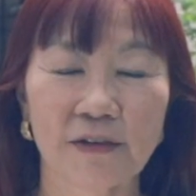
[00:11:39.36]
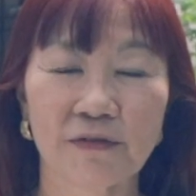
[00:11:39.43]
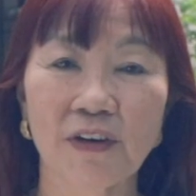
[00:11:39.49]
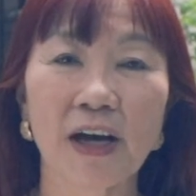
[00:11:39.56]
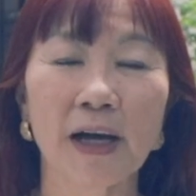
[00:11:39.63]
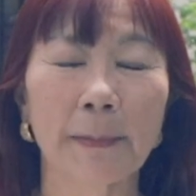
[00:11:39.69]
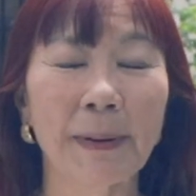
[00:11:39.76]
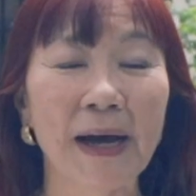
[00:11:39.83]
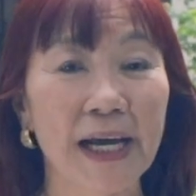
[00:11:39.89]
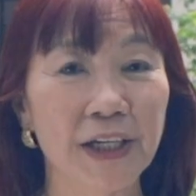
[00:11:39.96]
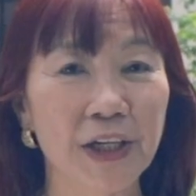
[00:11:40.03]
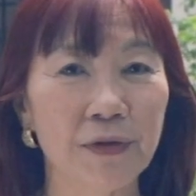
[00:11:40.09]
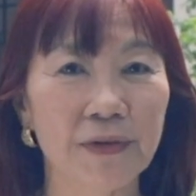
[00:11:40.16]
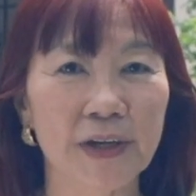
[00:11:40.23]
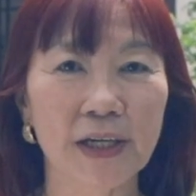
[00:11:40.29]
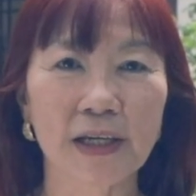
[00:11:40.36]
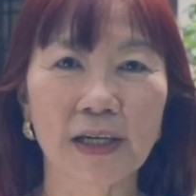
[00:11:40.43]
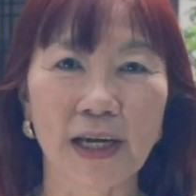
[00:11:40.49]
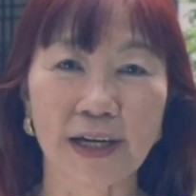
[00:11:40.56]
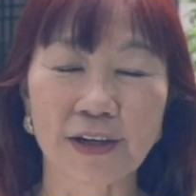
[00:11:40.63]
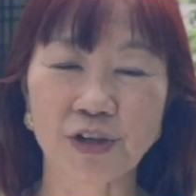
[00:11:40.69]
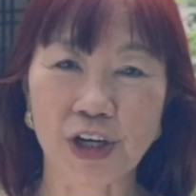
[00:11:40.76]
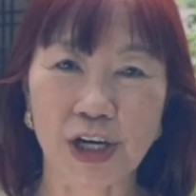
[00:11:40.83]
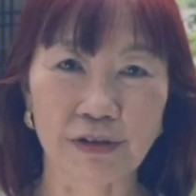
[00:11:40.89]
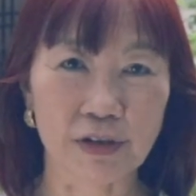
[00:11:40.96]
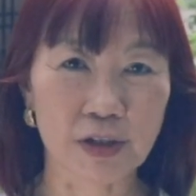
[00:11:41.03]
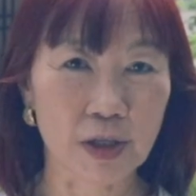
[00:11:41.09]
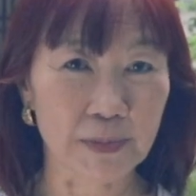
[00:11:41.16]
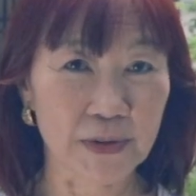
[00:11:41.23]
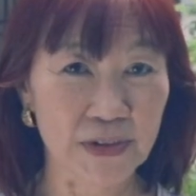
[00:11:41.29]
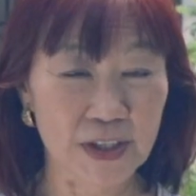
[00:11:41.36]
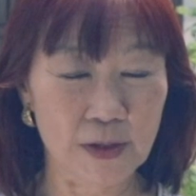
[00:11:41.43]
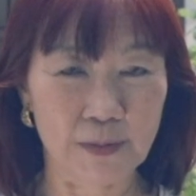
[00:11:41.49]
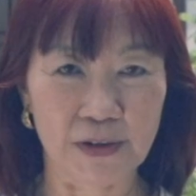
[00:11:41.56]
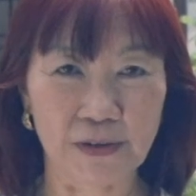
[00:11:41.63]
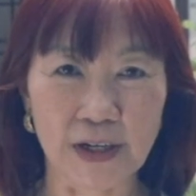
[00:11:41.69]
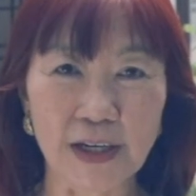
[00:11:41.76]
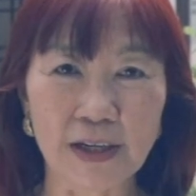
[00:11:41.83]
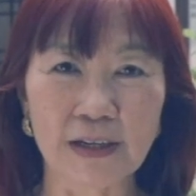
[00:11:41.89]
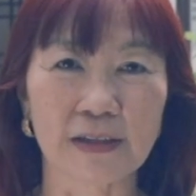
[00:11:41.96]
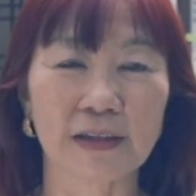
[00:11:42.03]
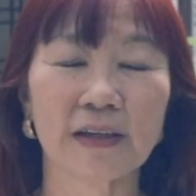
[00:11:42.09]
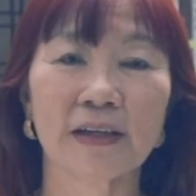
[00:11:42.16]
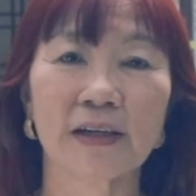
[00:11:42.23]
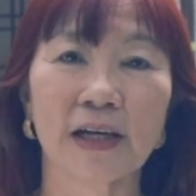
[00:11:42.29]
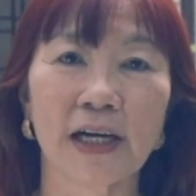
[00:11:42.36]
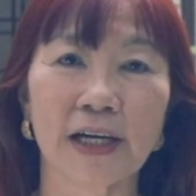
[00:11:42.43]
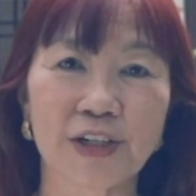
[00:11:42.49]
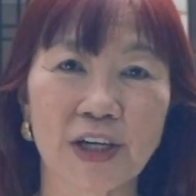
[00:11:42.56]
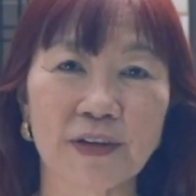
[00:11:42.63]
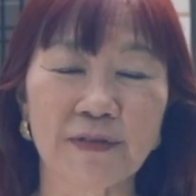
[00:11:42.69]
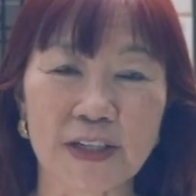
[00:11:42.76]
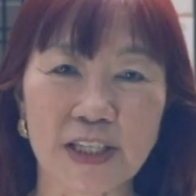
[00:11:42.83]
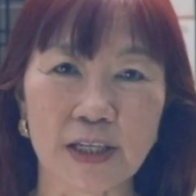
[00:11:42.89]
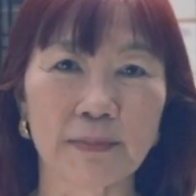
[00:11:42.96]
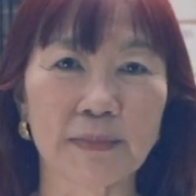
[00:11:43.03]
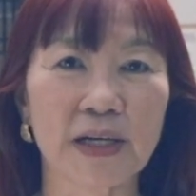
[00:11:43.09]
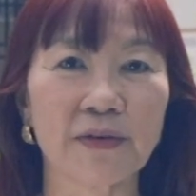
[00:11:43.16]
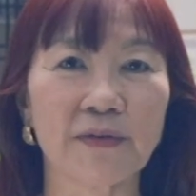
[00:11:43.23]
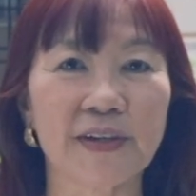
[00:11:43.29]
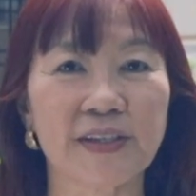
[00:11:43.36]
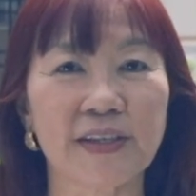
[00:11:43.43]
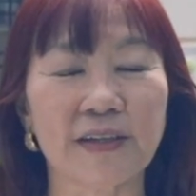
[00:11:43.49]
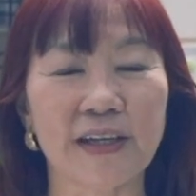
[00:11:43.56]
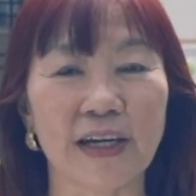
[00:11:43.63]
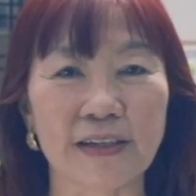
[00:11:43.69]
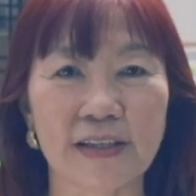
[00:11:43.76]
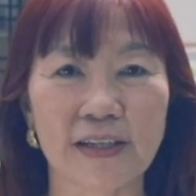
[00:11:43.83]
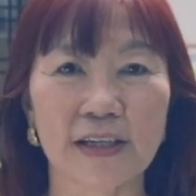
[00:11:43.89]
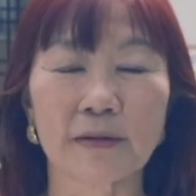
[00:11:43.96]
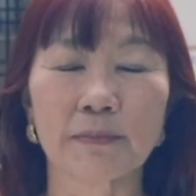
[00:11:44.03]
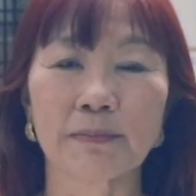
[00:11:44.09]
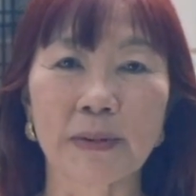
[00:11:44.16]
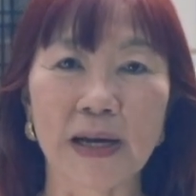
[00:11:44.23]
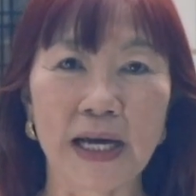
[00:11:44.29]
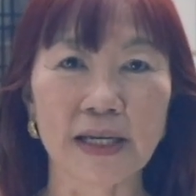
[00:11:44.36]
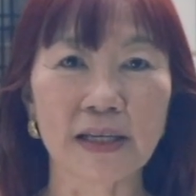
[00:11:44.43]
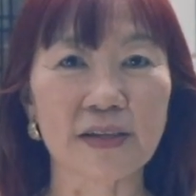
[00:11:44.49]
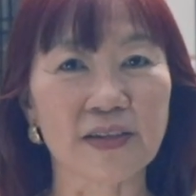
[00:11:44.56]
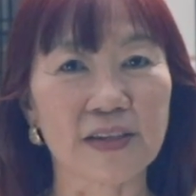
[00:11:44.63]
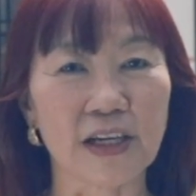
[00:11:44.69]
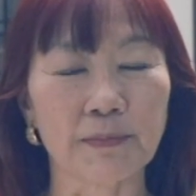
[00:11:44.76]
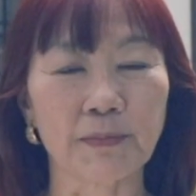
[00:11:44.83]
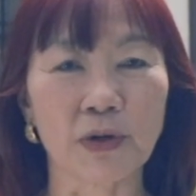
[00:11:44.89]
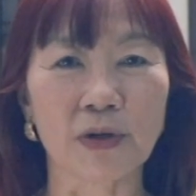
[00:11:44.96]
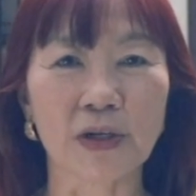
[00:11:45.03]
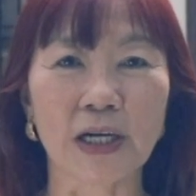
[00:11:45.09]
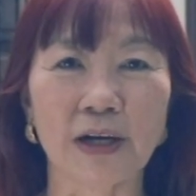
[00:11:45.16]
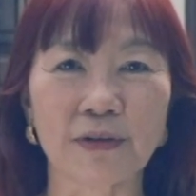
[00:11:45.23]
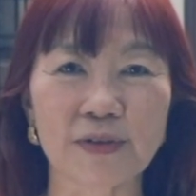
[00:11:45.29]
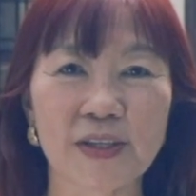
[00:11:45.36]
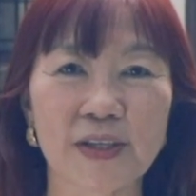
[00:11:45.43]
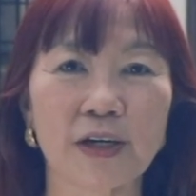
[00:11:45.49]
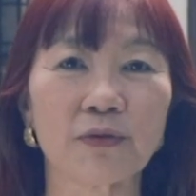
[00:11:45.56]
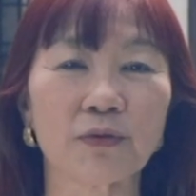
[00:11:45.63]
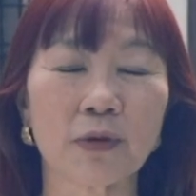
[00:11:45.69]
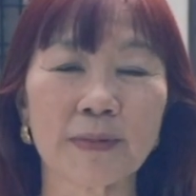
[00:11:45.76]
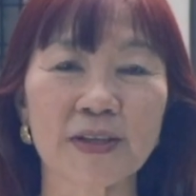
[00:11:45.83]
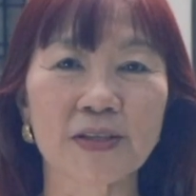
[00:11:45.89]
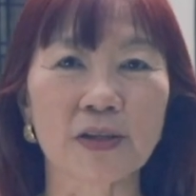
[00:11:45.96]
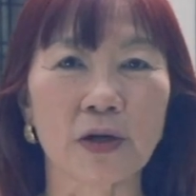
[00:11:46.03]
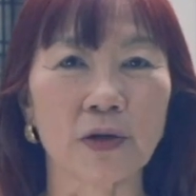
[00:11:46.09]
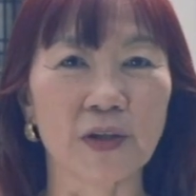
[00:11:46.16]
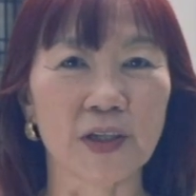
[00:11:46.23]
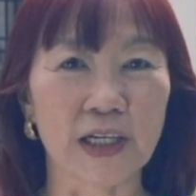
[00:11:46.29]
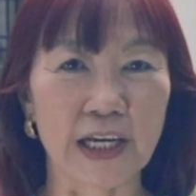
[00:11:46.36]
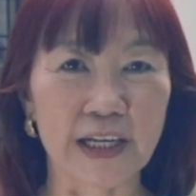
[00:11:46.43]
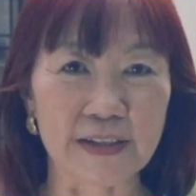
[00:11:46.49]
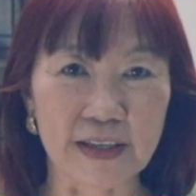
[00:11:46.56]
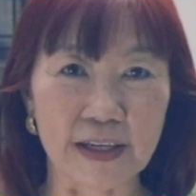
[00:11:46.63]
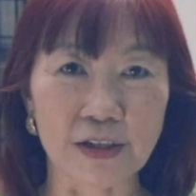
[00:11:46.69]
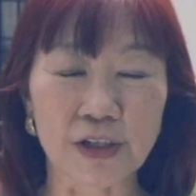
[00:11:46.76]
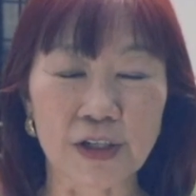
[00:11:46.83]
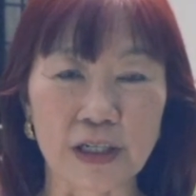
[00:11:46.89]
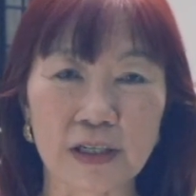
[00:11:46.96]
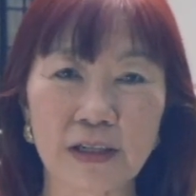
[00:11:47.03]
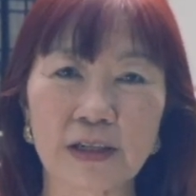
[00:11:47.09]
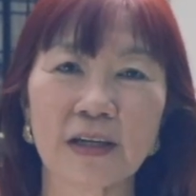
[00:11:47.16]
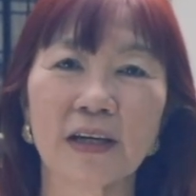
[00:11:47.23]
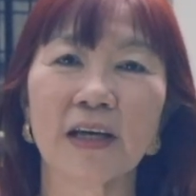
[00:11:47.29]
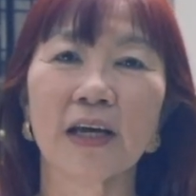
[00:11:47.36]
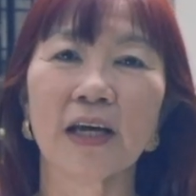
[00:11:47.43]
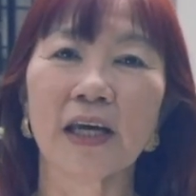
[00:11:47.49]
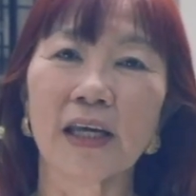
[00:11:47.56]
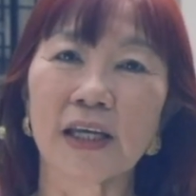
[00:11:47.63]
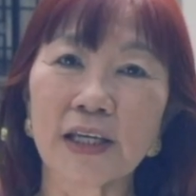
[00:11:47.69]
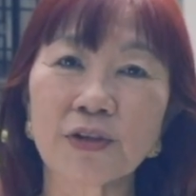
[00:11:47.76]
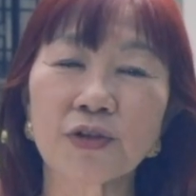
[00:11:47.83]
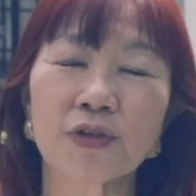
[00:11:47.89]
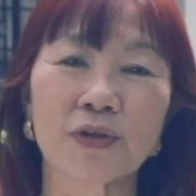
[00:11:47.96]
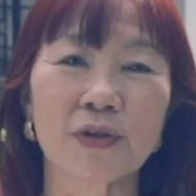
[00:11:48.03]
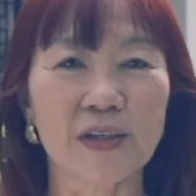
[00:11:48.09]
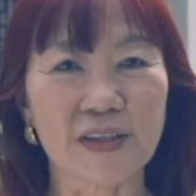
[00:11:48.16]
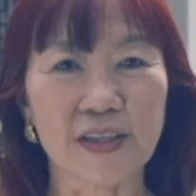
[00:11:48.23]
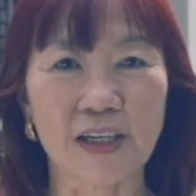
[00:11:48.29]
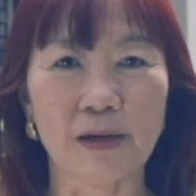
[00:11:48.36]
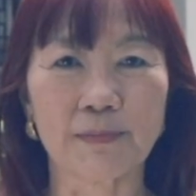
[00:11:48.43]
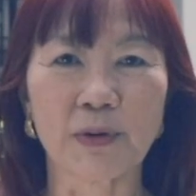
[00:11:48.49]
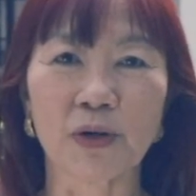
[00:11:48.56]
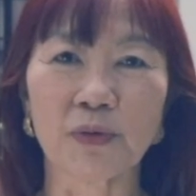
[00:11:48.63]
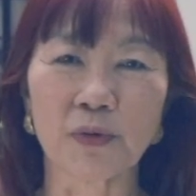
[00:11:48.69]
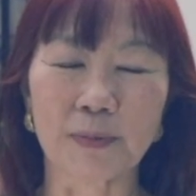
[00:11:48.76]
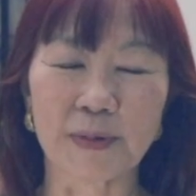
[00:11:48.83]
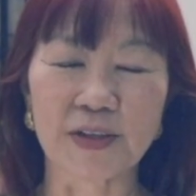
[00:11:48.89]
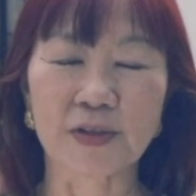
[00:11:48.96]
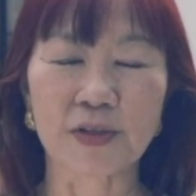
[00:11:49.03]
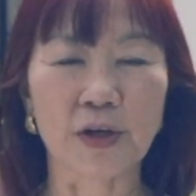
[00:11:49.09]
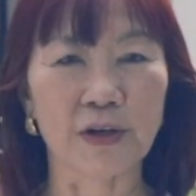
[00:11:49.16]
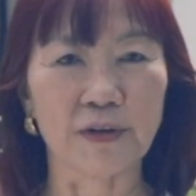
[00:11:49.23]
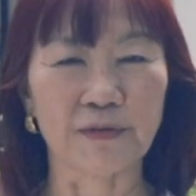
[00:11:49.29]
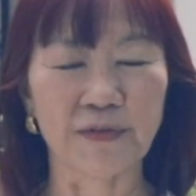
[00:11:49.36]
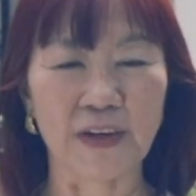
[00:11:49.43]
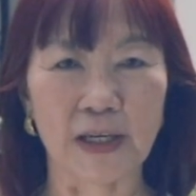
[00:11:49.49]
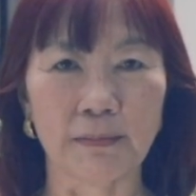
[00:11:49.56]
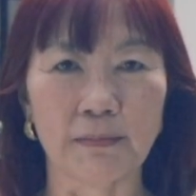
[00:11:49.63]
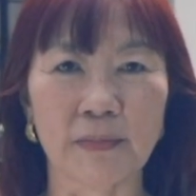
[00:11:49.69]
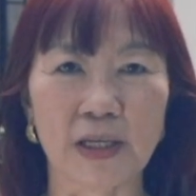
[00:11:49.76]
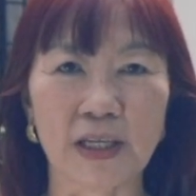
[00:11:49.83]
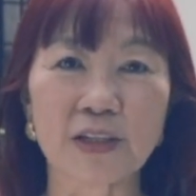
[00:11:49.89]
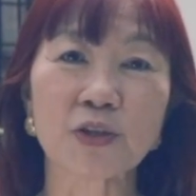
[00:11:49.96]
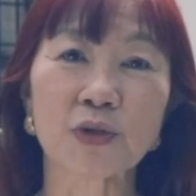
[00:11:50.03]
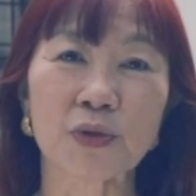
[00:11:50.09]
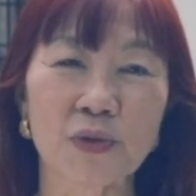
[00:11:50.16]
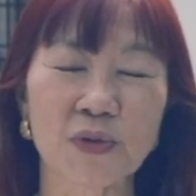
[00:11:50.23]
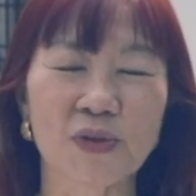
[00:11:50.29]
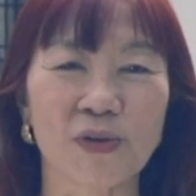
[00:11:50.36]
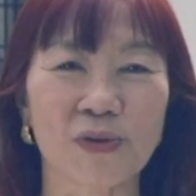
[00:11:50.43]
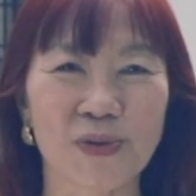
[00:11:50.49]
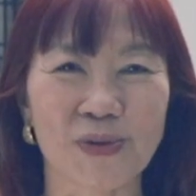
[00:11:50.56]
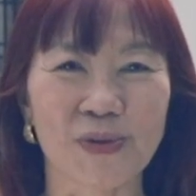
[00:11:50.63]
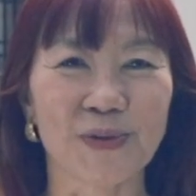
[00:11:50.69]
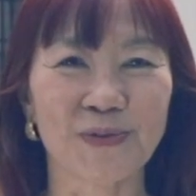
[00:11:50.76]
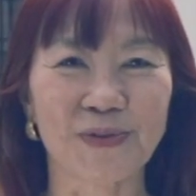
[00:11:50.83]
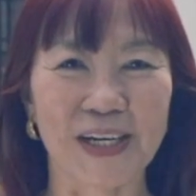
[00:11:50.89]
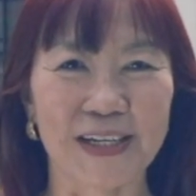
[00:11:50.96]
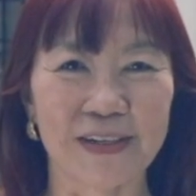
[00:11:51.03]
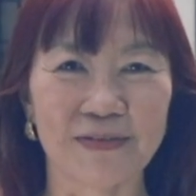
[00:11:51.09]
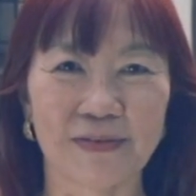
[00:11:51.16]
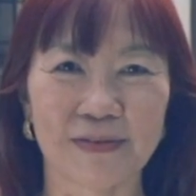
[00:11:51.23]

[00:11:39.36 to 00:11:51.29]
For her pioneering and charitable spirit, Hajjah Fatima was inducted by the Singapore Council of Women's Organisation into the Singapore Women's Hall of Fame in 2005.